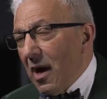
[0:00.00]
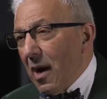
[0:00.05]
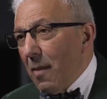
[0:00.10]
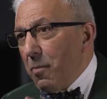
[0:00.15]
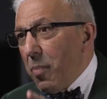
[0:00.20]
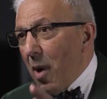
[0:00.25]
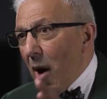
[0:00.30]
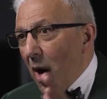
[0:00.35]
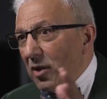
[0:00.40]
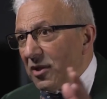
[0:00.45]
a
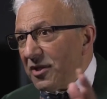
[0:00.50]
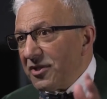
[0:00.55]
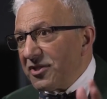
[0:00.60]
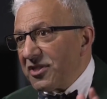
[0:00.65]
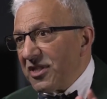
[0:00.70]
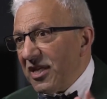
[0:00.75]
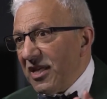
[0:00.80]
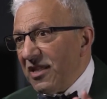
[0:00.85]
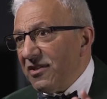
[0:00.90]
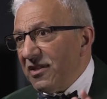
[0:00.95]

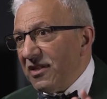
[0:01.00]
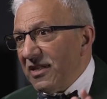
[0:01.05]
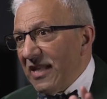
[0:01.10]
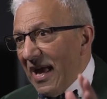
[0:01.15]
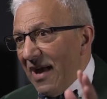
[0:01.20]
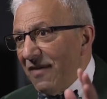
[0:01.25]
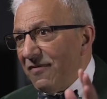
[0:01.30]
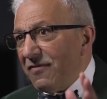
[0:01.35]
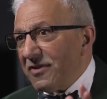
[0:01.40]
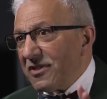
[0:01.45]
policy that
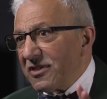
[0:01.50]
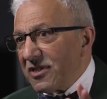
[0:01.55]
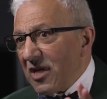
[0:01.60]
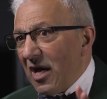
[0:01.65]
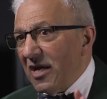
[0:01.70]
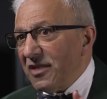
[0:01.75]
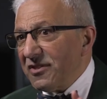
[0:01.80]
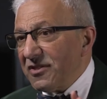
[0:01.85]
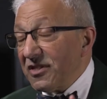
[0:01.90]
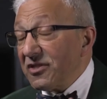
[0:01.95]

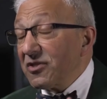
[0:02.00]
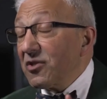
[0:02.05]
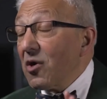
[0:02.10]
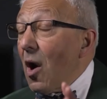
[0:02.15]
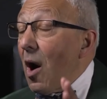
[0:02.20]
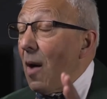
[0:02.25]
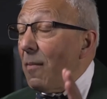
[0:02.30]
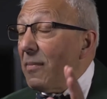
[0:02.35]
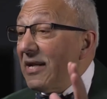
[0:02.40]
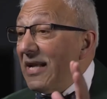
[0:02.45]
emphasizes
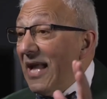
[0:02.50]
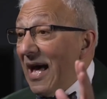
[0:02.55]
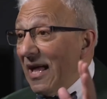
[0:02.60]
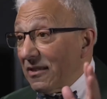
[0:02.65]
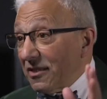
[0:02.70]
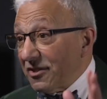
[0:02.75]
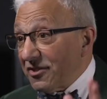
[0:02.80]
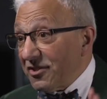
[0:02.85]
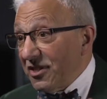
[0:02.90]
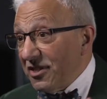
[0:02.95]

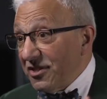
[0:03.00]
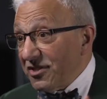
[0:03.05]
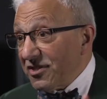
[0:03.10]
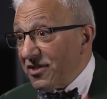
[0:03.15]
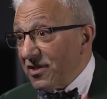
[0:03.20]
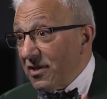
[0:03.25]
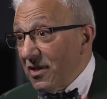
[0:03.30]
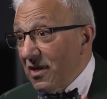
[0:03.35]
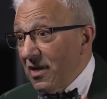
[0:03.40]
commonalities.